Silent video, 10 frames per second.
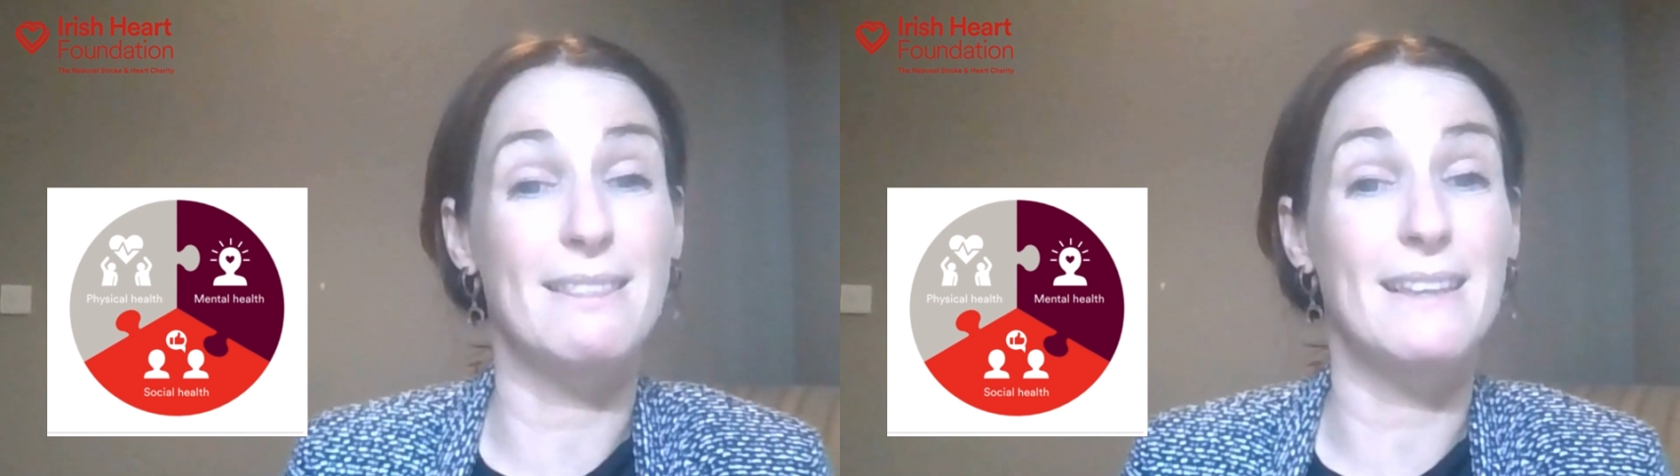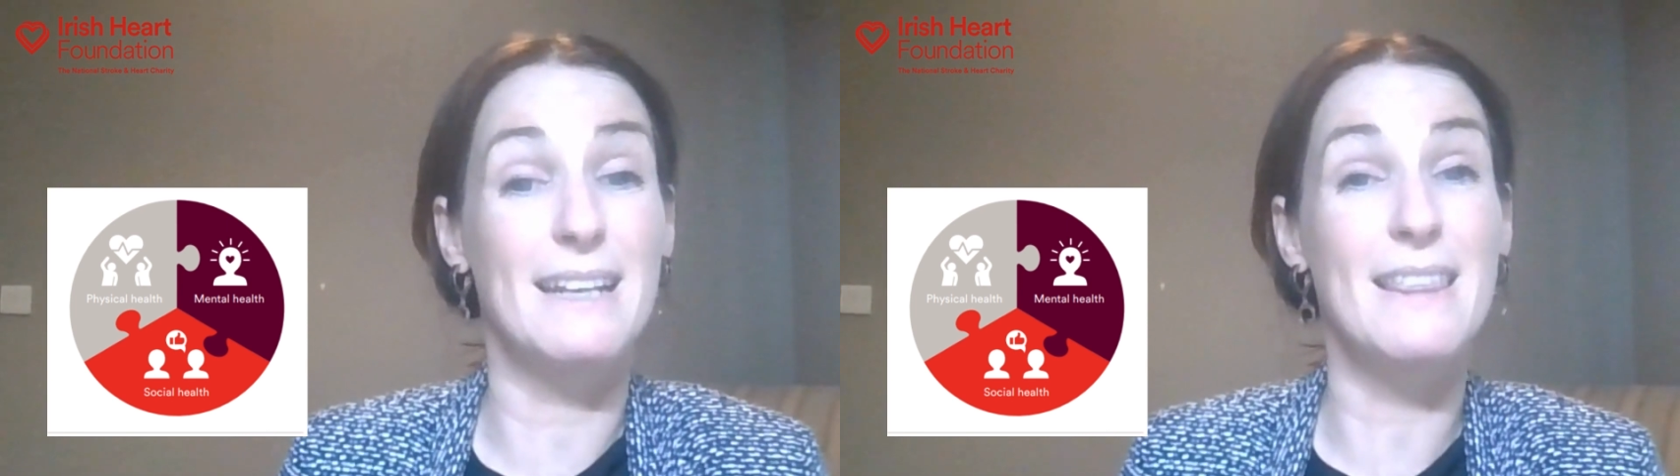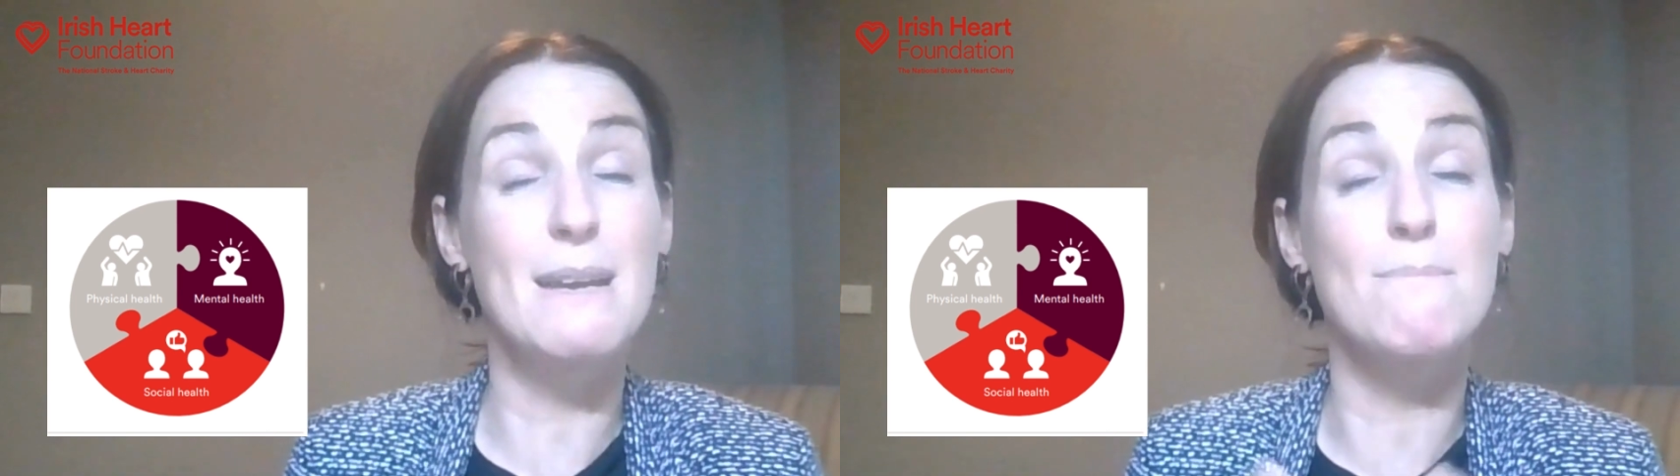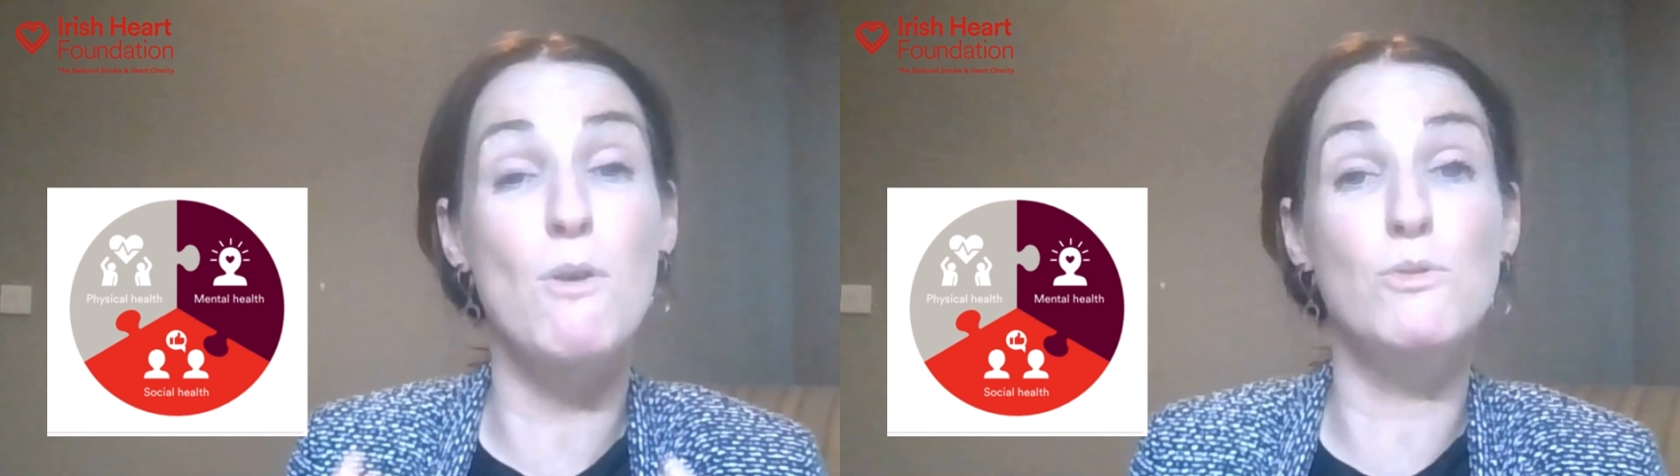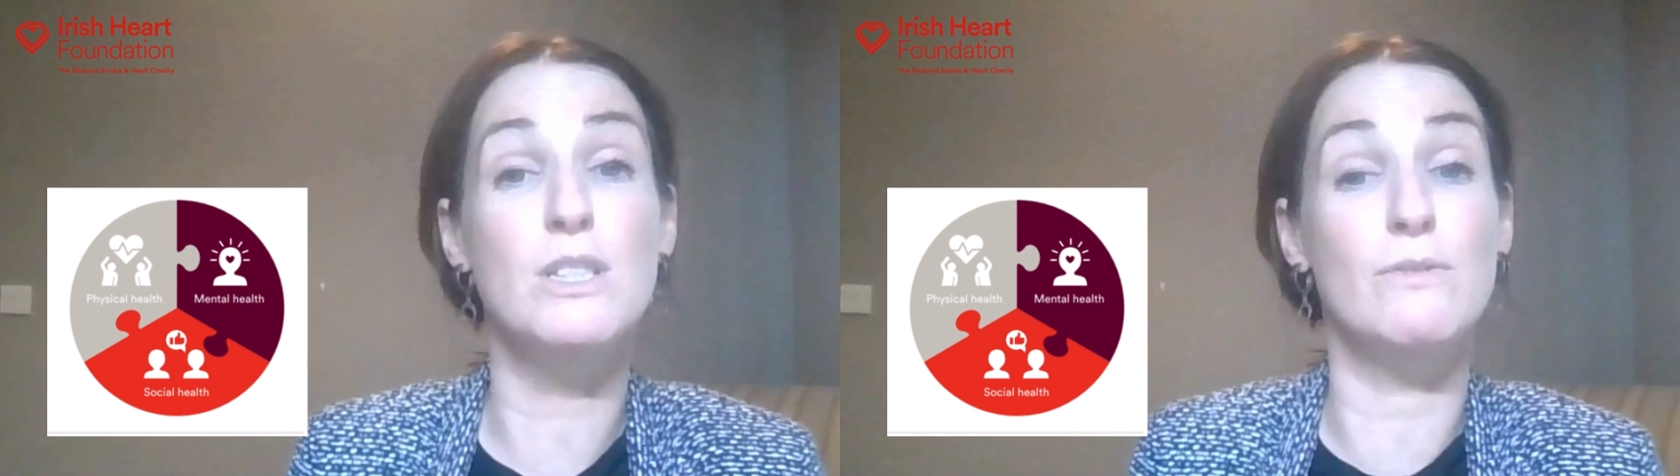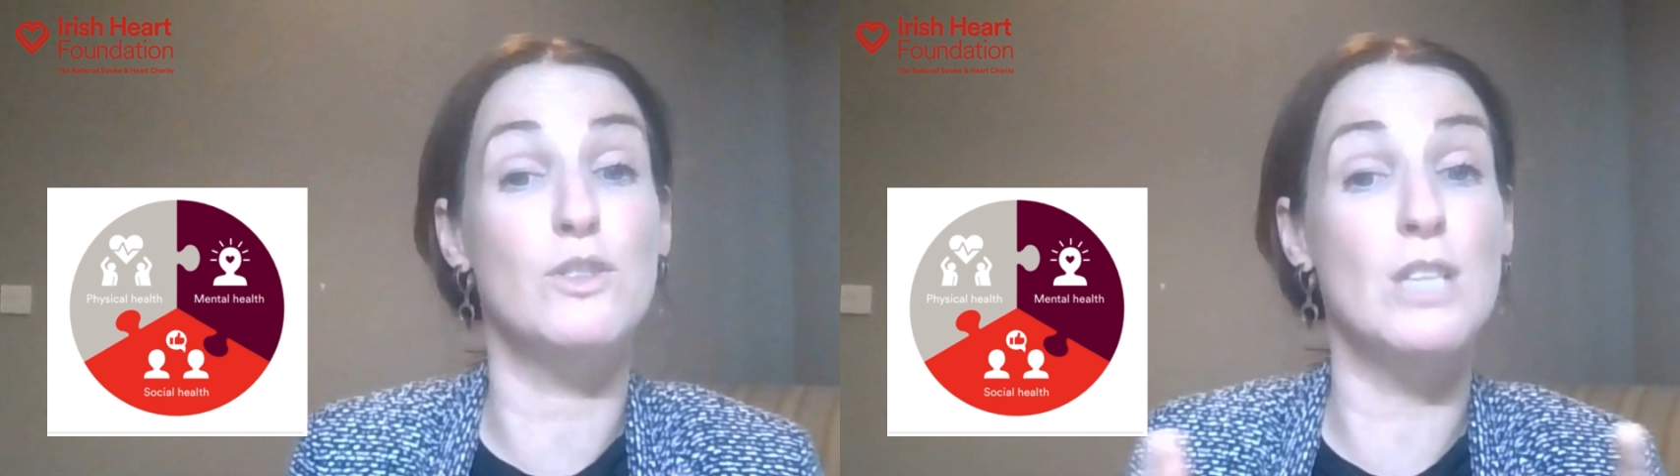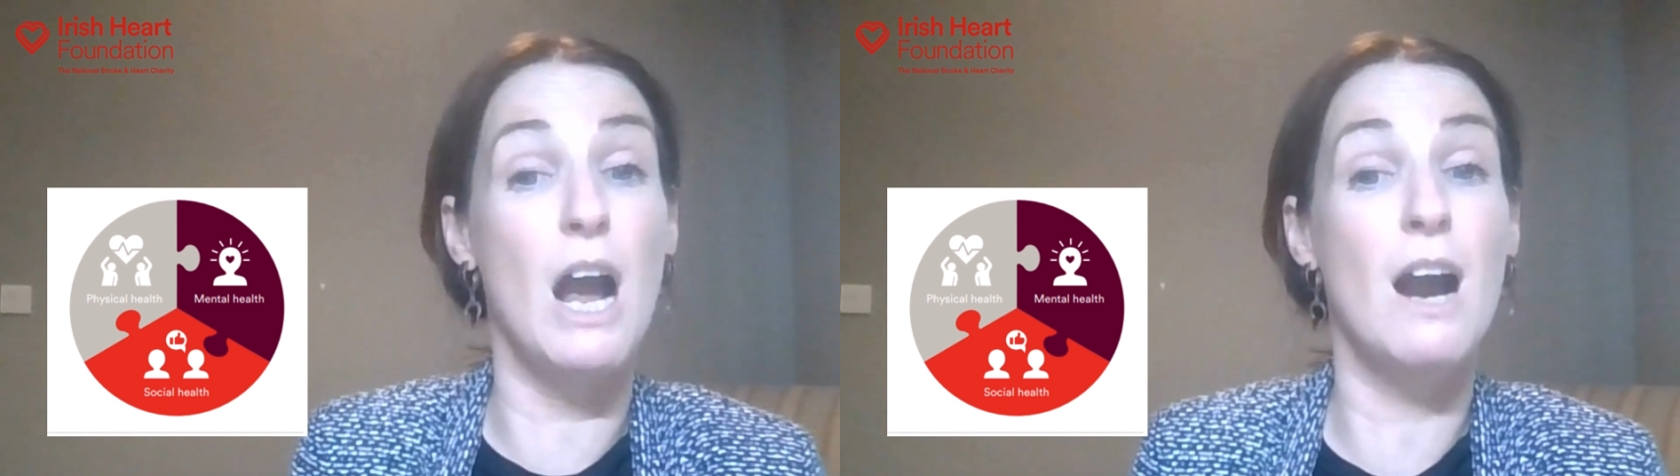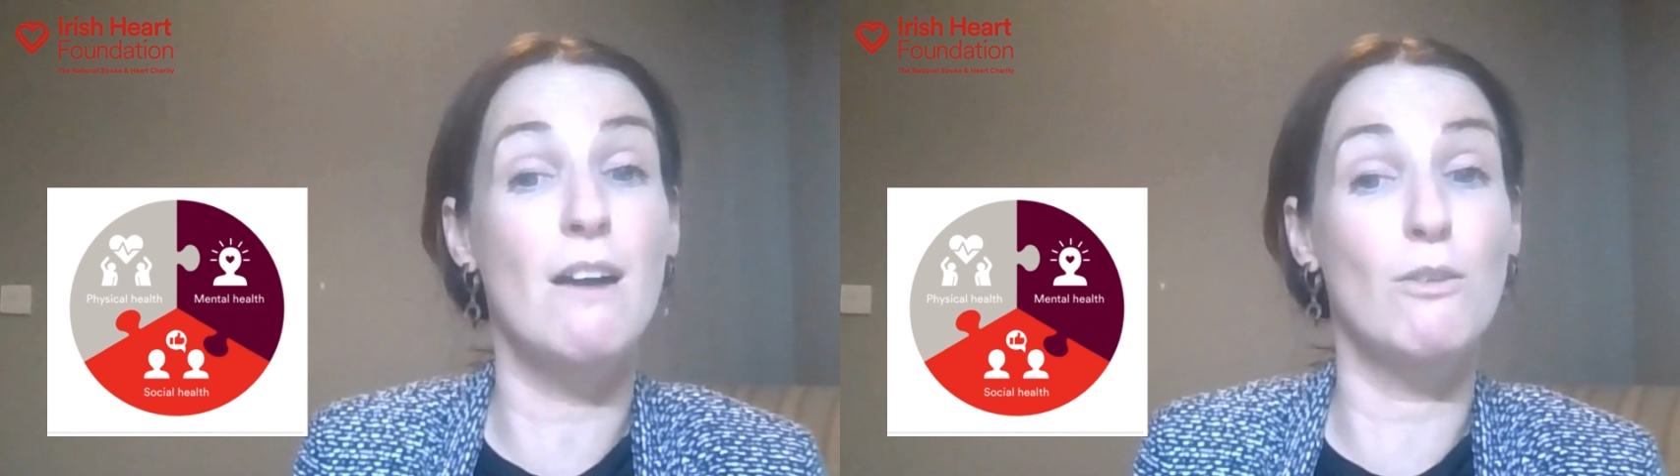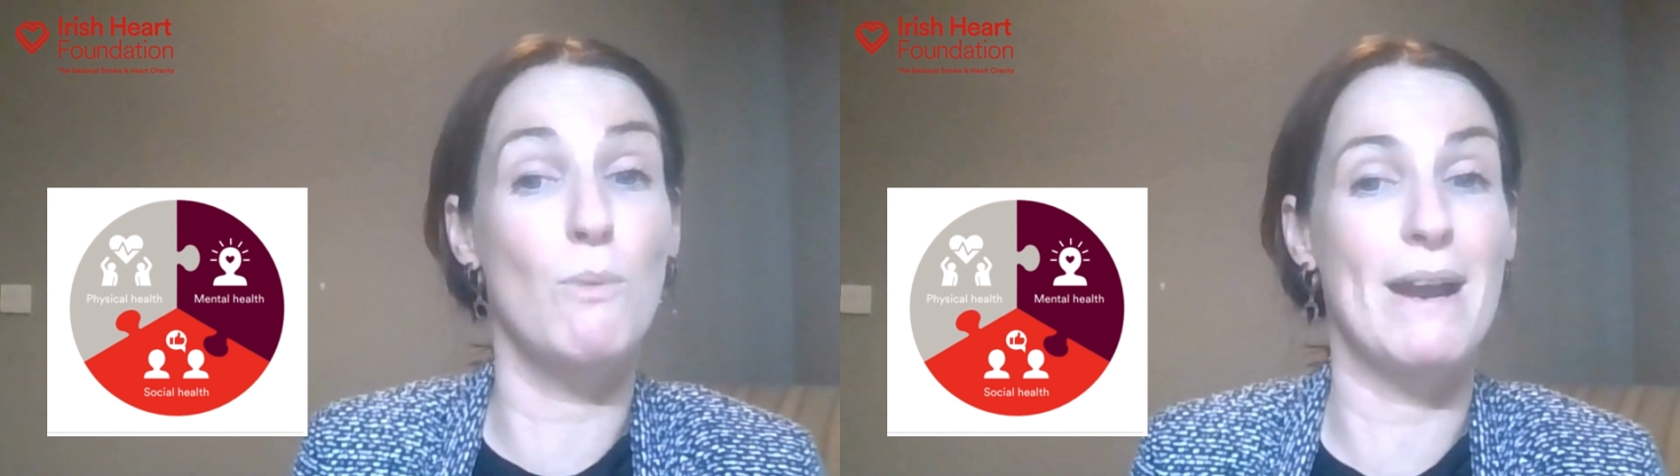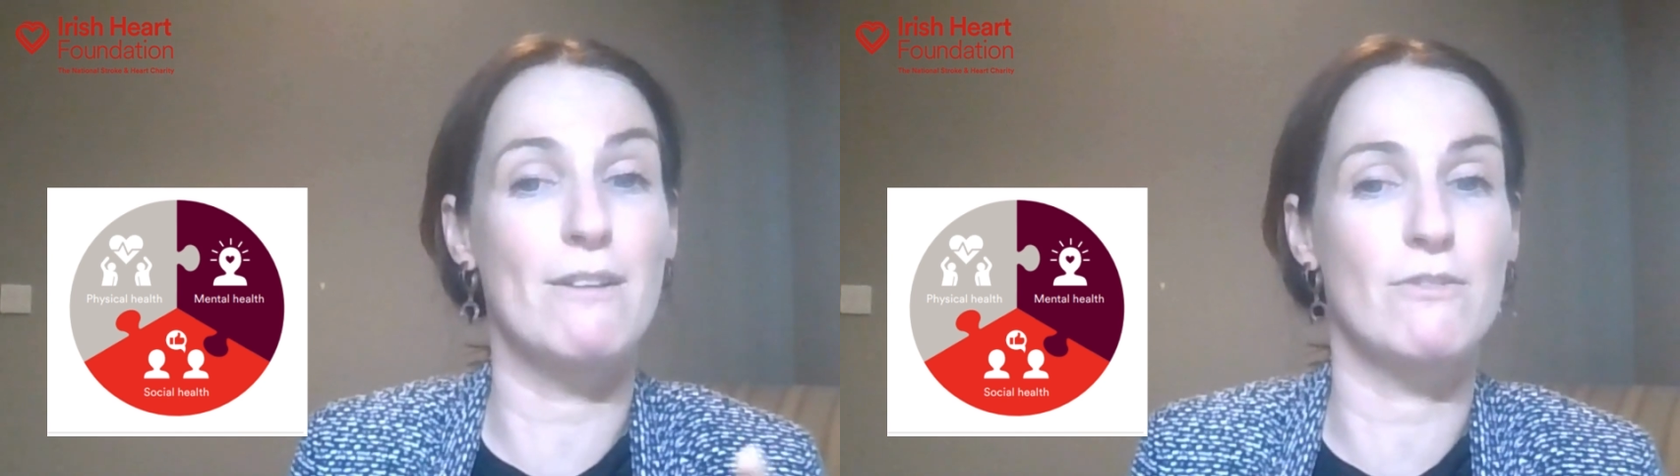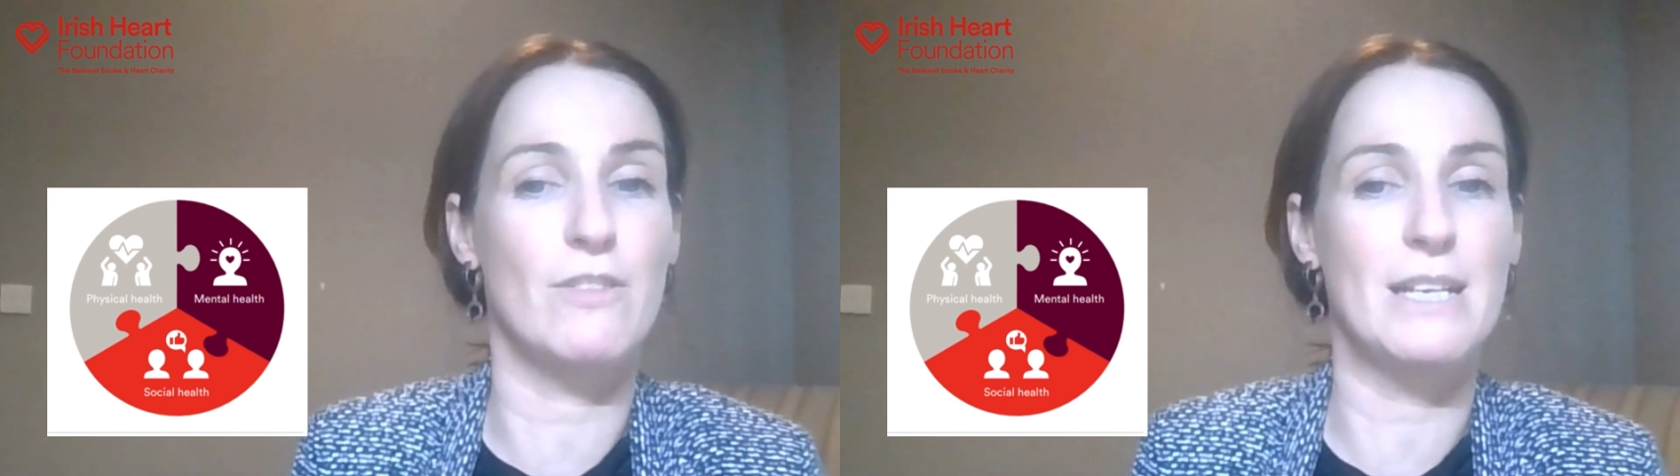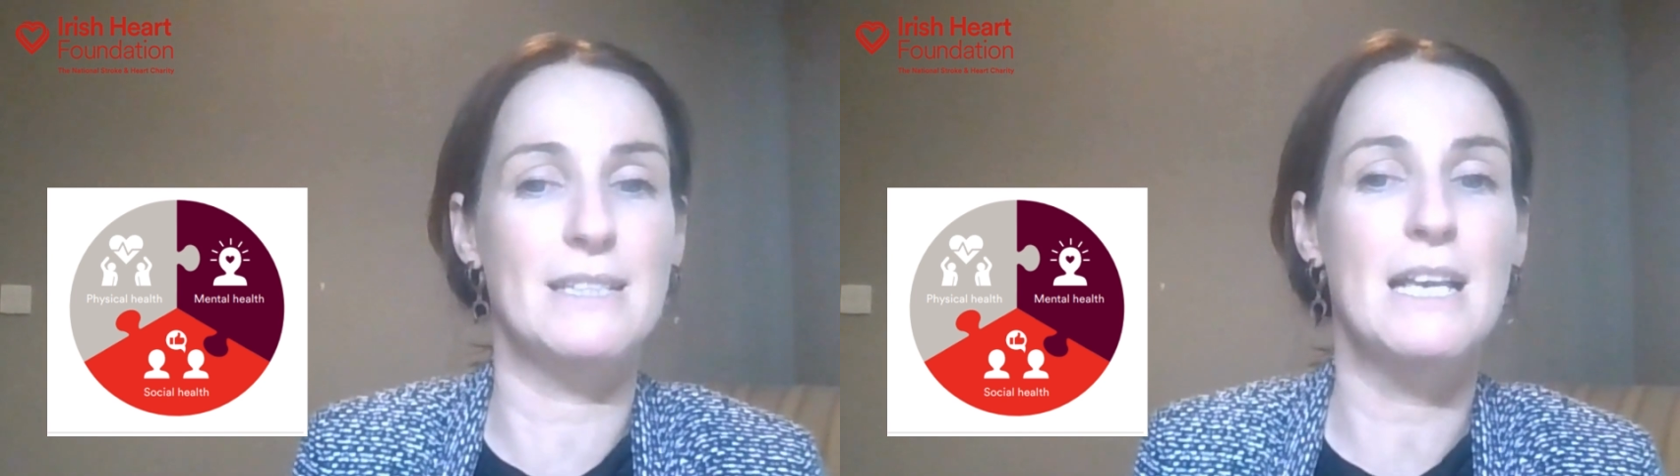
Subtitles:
and I think most of us are aware of this.